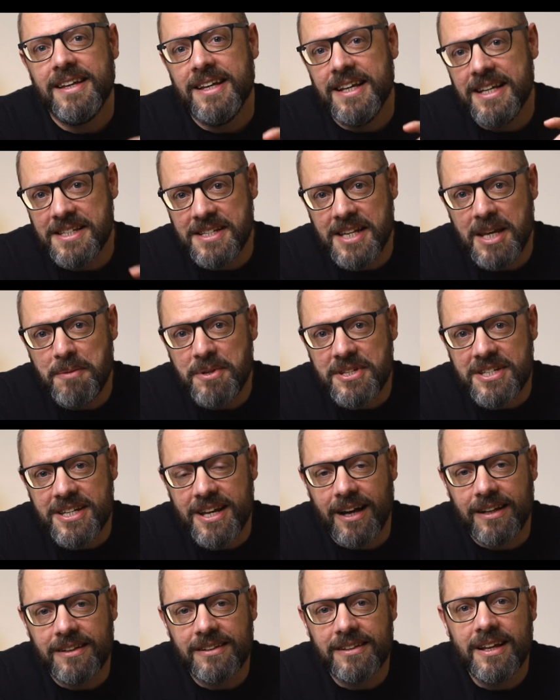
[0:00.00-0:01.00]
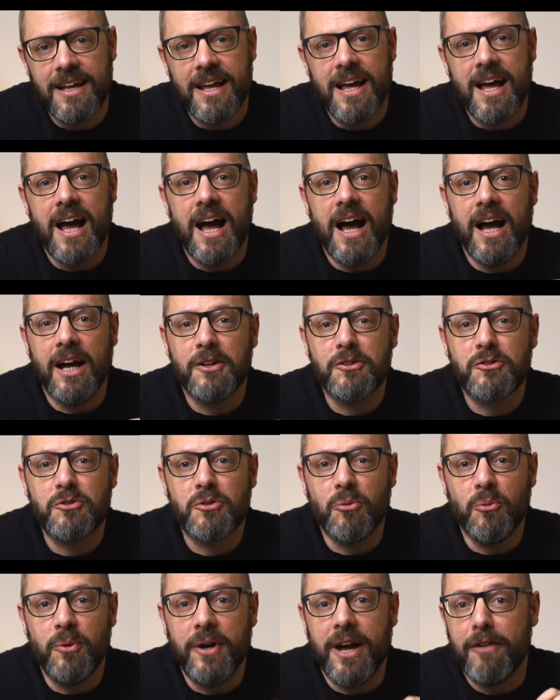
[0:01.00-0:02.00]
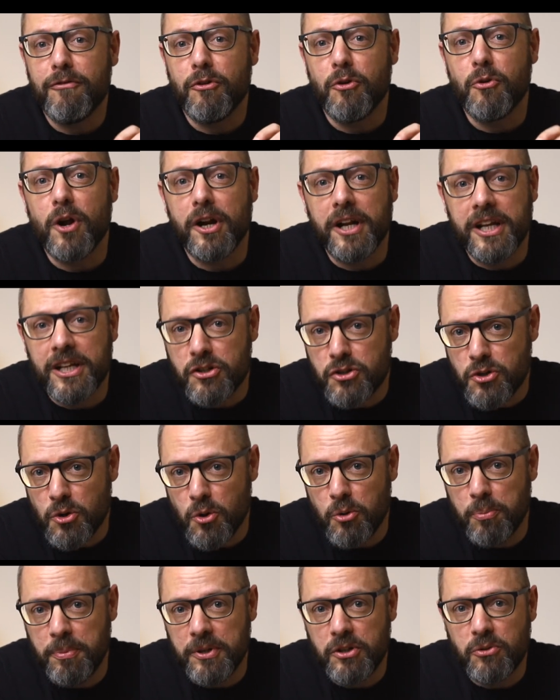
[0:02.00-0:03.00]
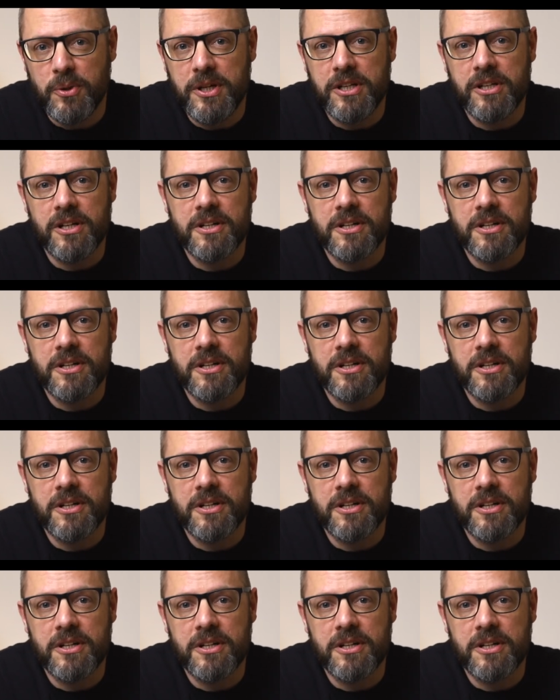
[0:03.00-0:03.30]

His name is Jan, and we have a running joke between